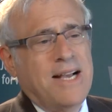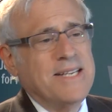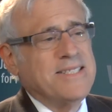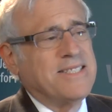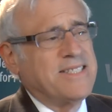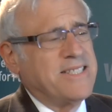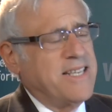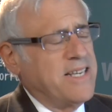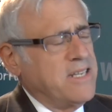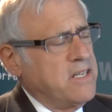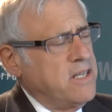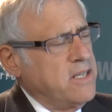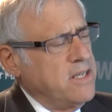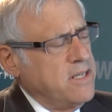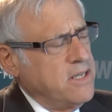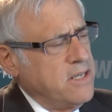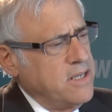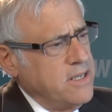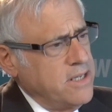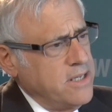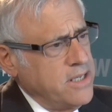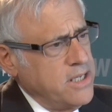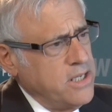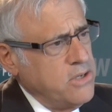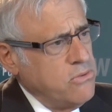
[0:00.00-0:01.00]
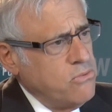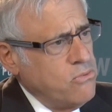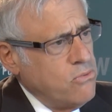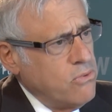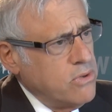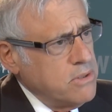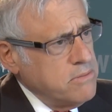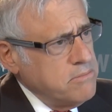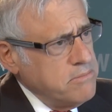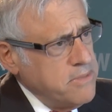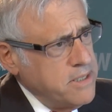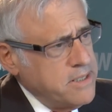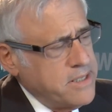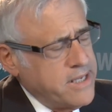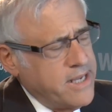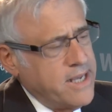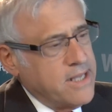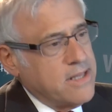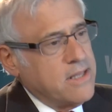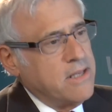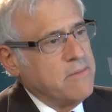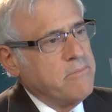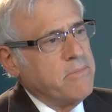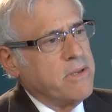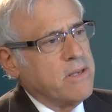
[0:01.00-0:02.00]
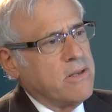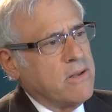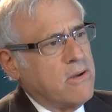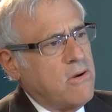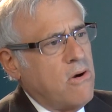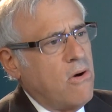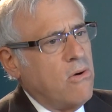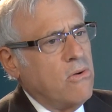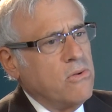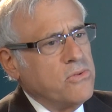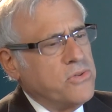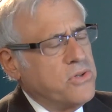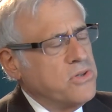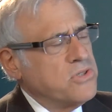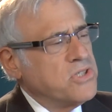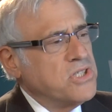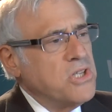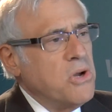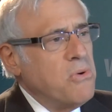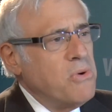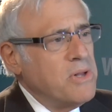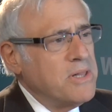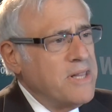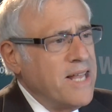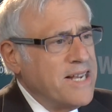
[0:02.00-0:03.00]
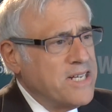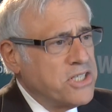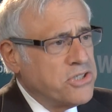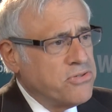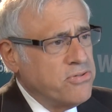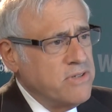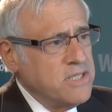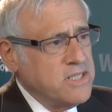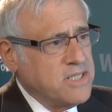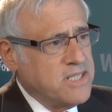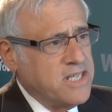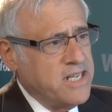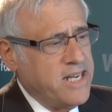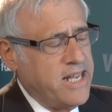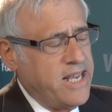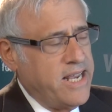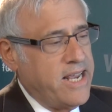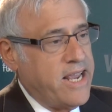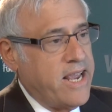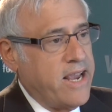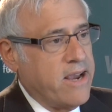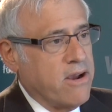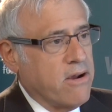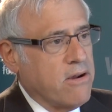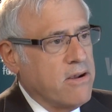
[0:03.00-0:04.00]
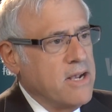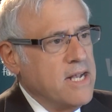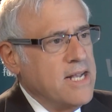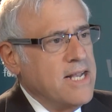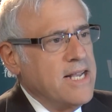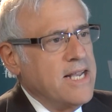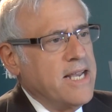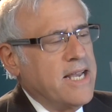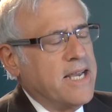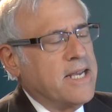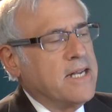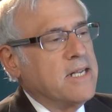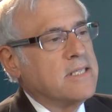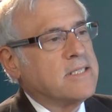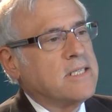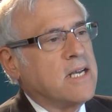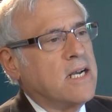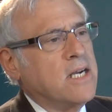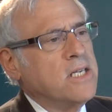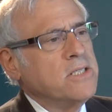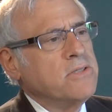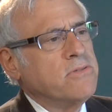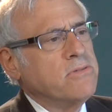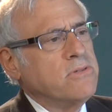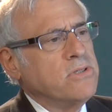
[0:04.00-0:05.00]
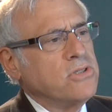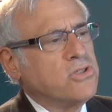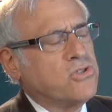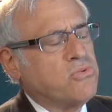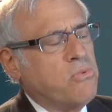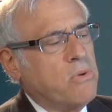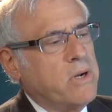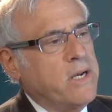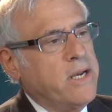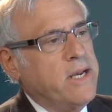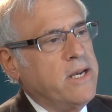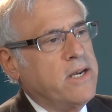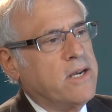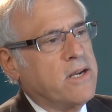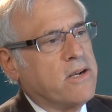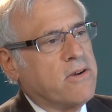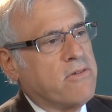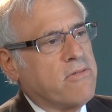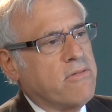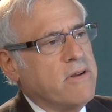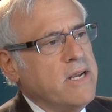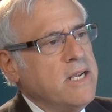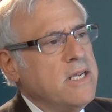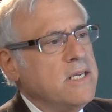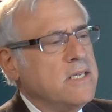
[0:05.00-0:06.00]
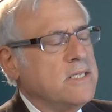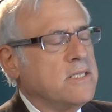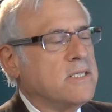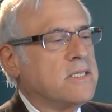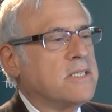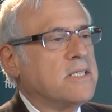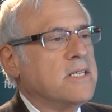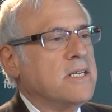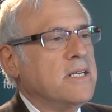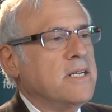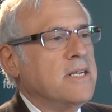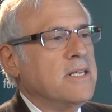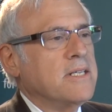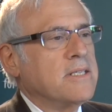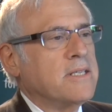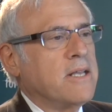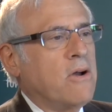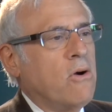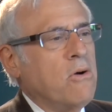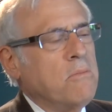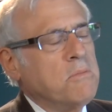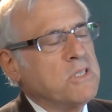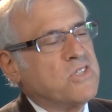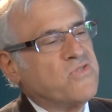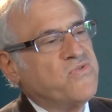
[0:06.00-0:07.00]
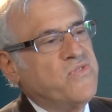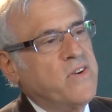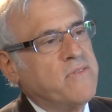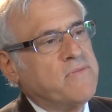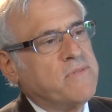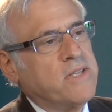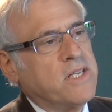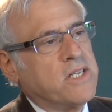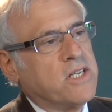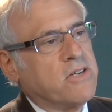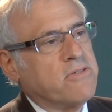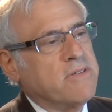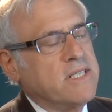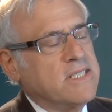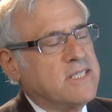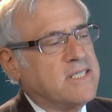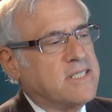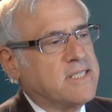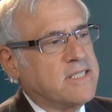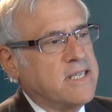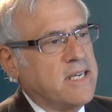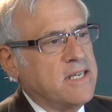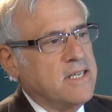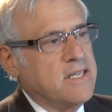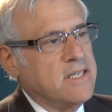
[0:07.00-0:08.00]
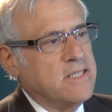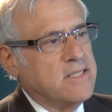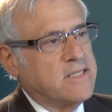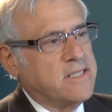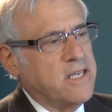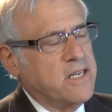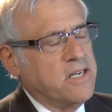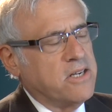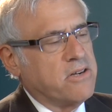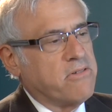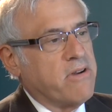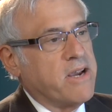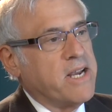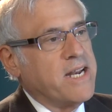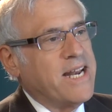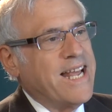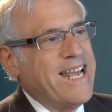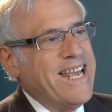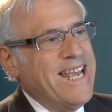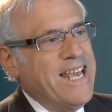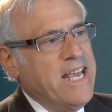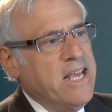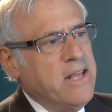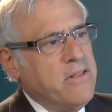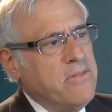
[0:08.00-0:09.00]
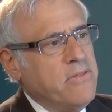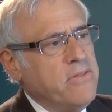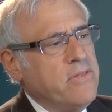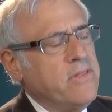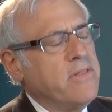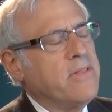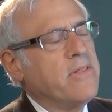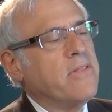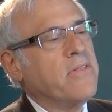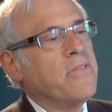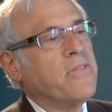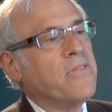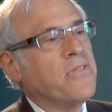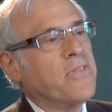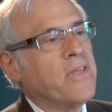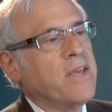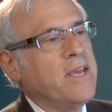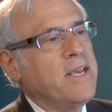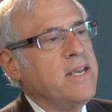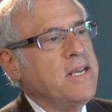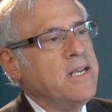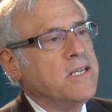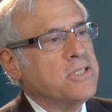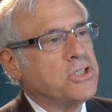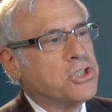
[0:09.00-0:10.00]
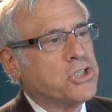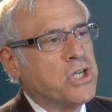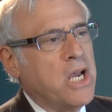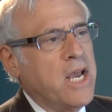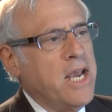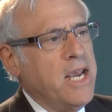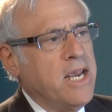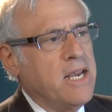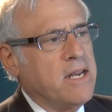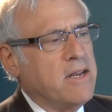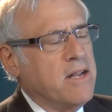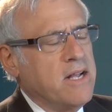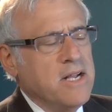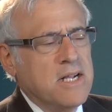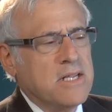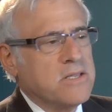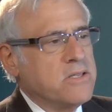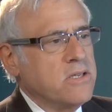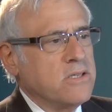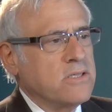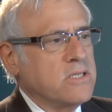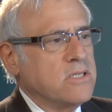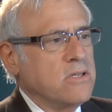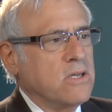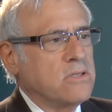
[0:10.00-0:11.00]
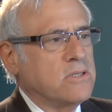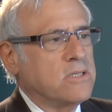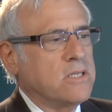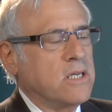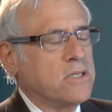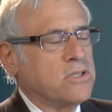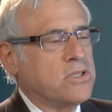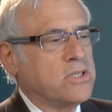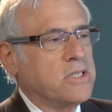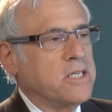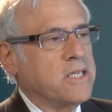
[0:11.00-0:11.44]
I said, you want me to get them in cold? There's no electricity here. And it's 120 degrees, almost 50 degrees centigrade in the shade. There's no such